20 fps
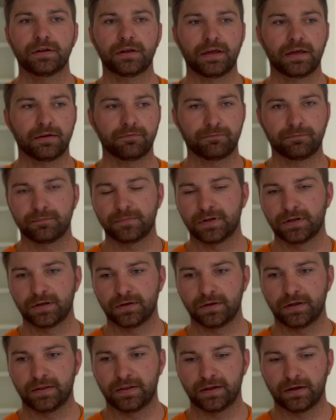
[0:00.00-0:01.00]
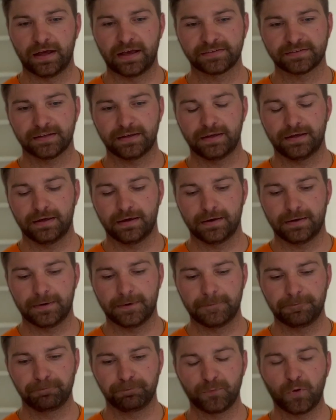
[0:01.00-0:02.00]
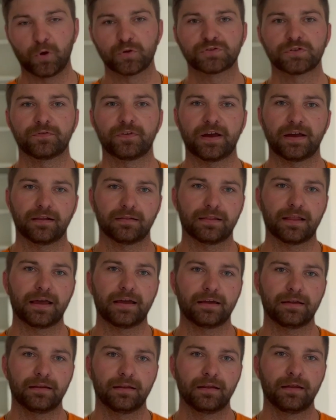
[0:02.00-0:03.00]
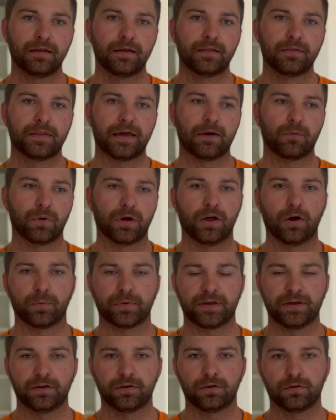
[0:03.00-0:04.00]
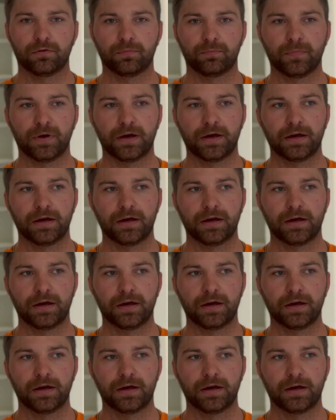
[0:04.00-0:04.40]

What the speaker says: and it has a ultraviolet light that will help kill